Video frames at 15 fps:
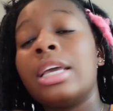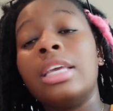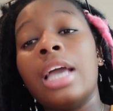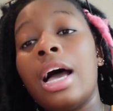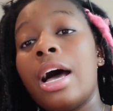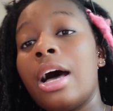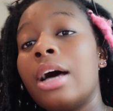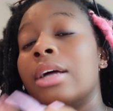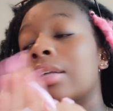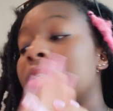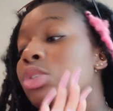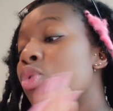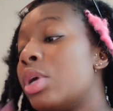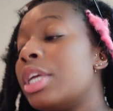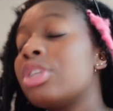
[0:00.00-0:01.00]
Y'all,
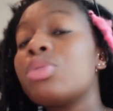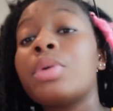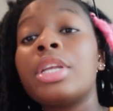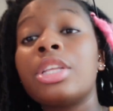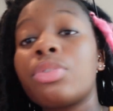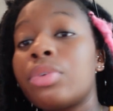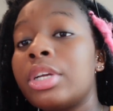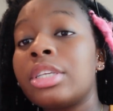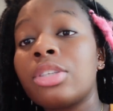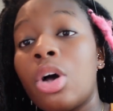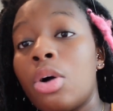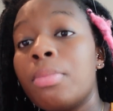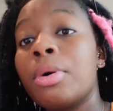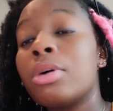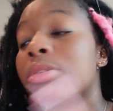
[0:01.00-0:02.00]
2023 is
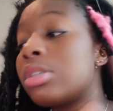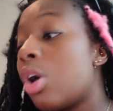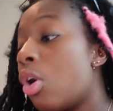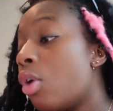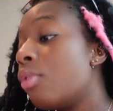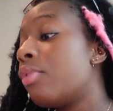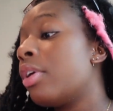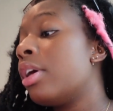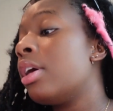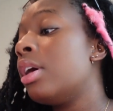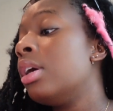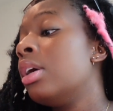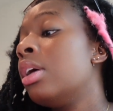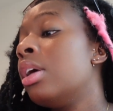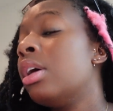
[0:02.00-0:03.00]
almost over.